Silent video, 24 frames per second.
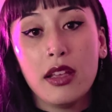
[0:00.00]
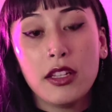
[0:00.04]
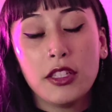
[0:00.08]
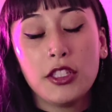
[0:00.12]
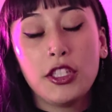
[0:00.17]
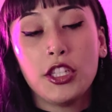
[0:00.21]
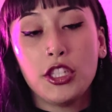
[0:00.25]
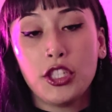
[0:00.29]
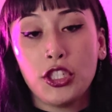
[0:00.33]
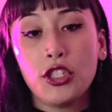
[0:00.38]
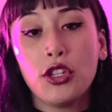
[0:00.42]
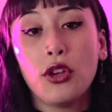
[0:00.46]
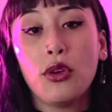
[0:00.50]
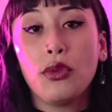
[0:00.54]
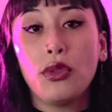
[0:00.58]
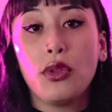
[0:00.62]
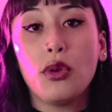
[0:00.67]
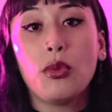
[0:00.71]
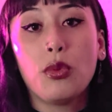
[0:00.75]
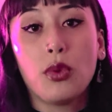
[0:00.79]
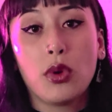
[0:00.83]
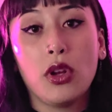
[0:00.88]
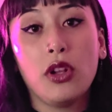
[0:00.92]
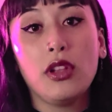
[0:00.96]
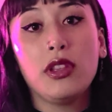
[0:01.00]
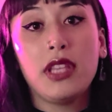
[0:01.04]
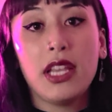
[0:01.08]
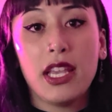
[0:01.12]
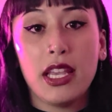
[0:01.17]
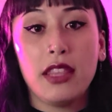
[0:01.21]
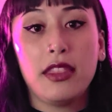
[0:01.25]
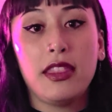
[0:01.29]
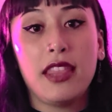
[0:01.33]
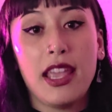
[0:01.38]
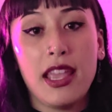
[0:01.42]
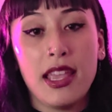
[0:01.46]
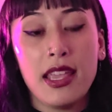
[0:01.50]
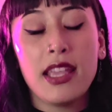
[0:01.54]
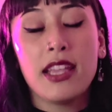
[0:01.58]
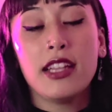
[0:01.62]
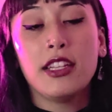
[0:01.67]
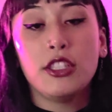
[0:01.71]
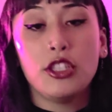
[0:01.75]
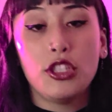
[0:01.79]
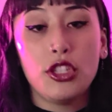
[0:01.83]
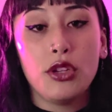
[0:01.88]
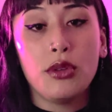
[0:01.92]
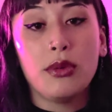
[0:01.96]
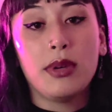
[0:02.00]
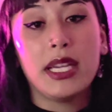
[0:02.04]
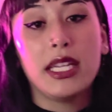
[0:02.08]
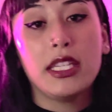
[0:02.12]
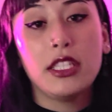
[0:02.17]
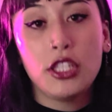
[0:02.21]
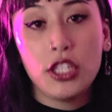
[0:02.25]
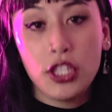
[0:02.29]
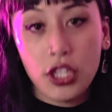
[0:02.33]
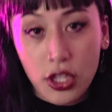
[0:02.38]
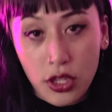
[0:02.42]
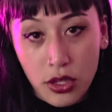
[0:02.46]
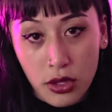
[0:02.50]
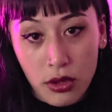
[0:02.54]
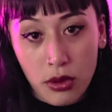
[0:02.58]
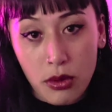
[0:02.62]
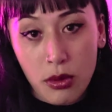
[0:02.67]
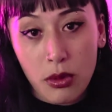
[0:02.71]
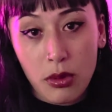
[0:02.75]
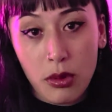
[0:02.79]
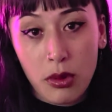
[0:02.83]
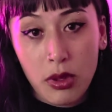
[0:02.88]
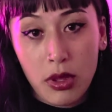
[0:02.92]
to show the world that they can do it too.